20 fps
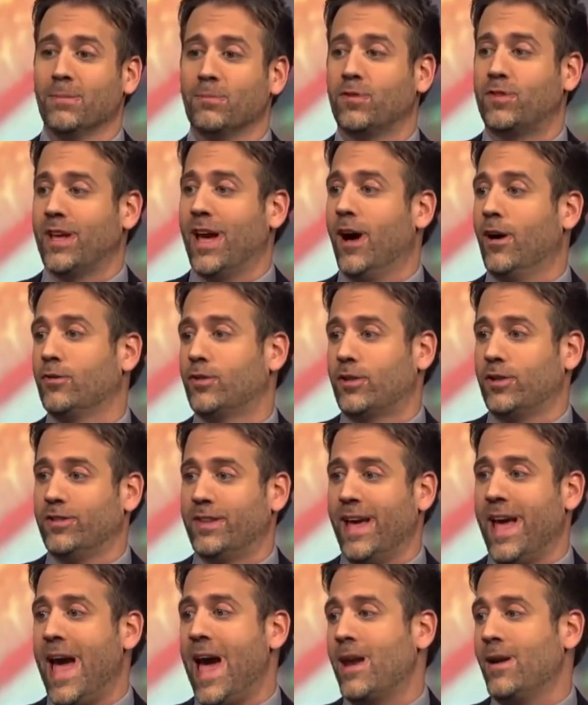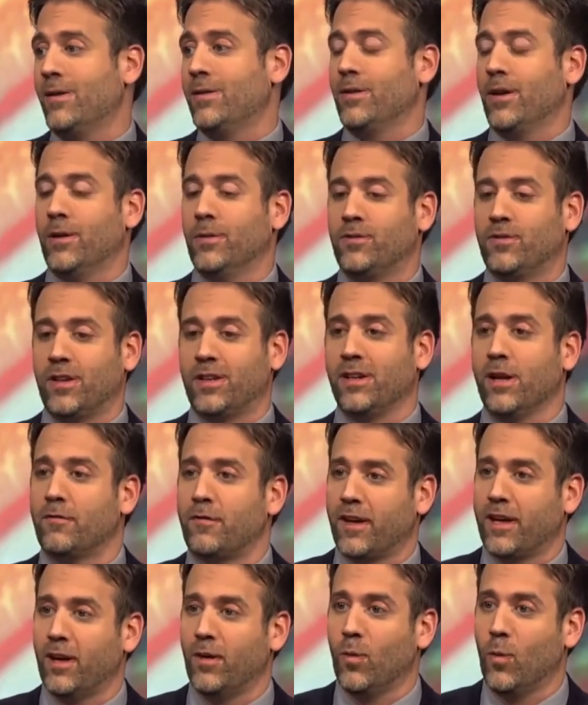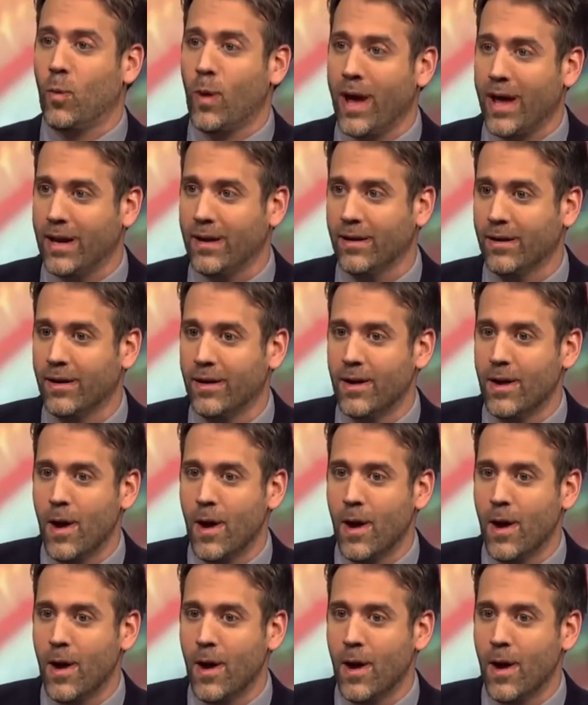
themselves because they had a significant win.